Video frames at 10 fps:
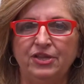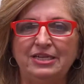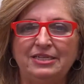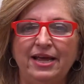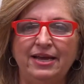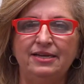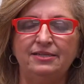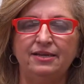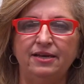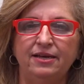The
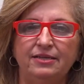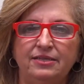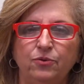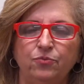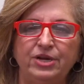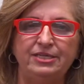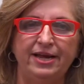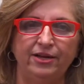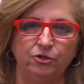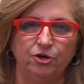tenant is a
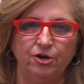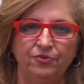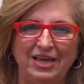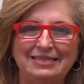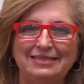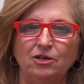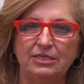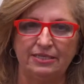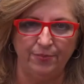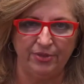retailer. They sell
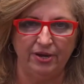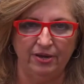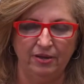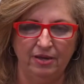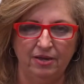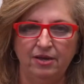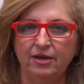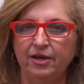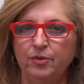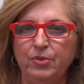something.
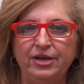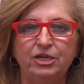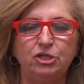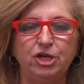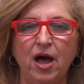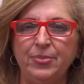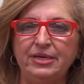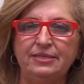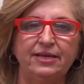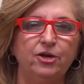It could be in a
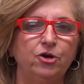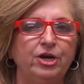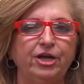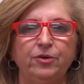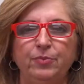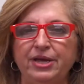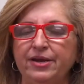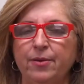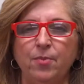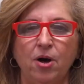shopping center, it can be
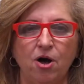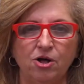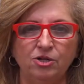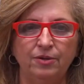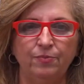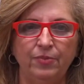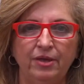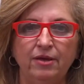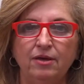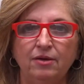in a mall.
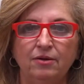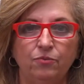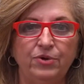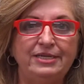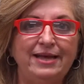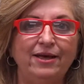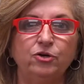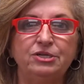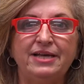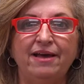
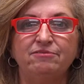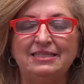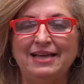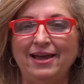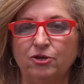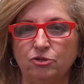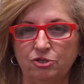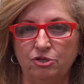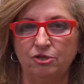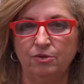Retailers have sales.